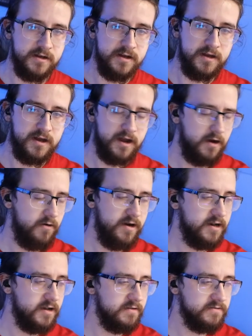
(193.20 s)
I really
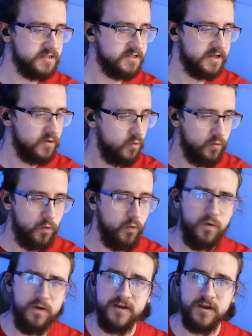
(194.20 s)
love just like all, all
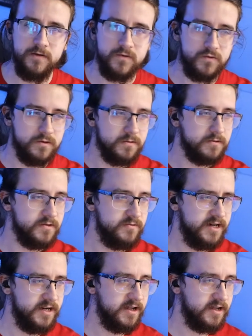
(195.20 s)
of it overall. It's really
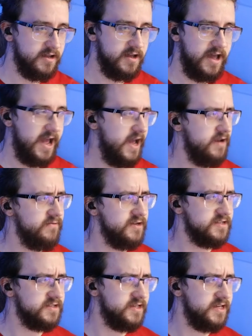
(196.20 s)
like ahead of
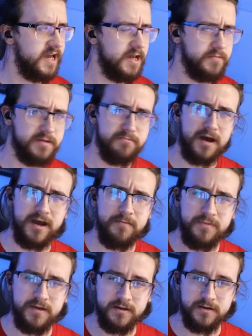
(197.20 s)
its game in my
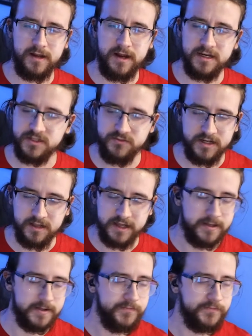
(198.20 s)
opinion. I just really like
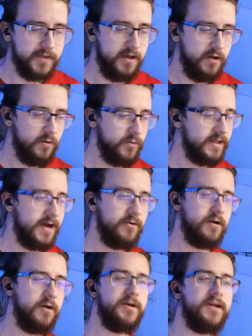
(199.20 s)
it without
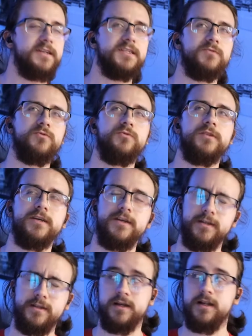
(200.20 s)
going into all the,
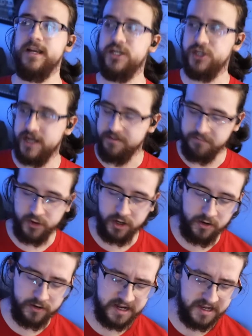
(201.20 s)
the cliche
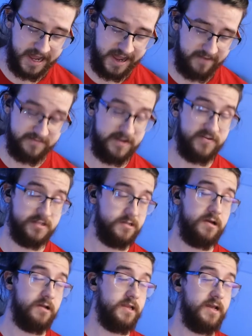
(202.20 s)
monologuing, you have to have a
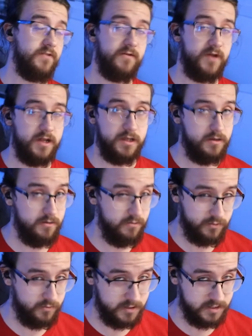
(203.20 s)
certain level of IQ
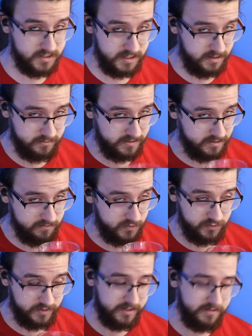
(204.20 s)
to understand Rick and
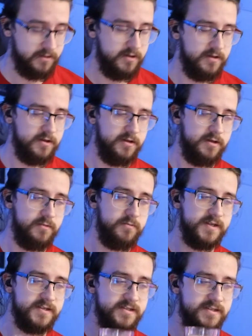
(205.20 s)
Morty
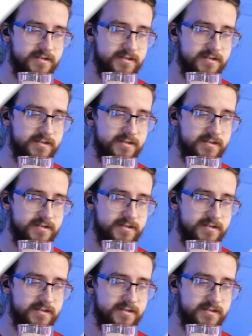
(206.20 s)
business.